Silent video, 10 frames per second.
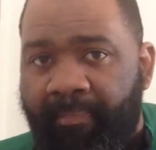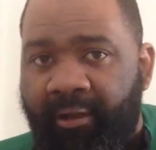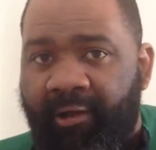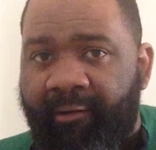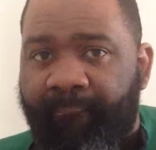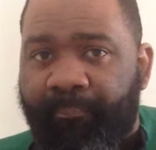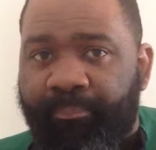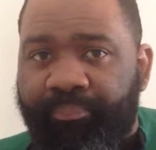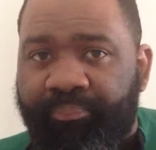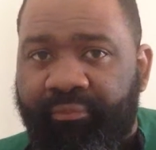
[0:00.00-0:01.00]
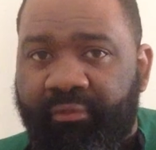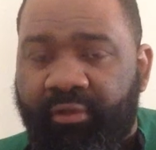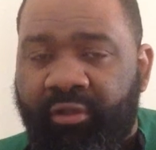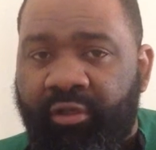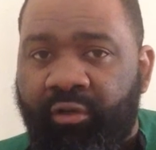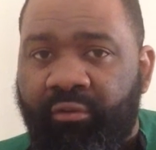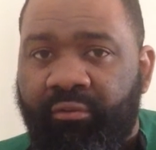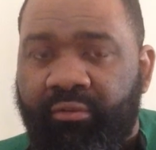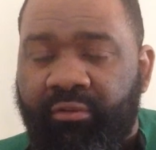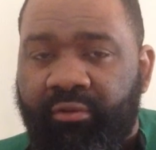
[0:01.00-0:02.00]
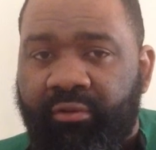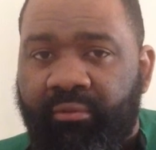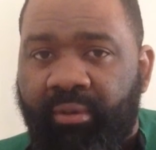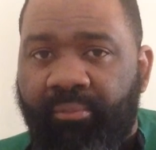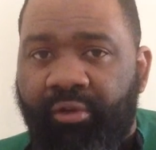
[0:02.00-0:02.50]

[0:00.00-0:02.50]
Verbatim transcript: Um, you know, my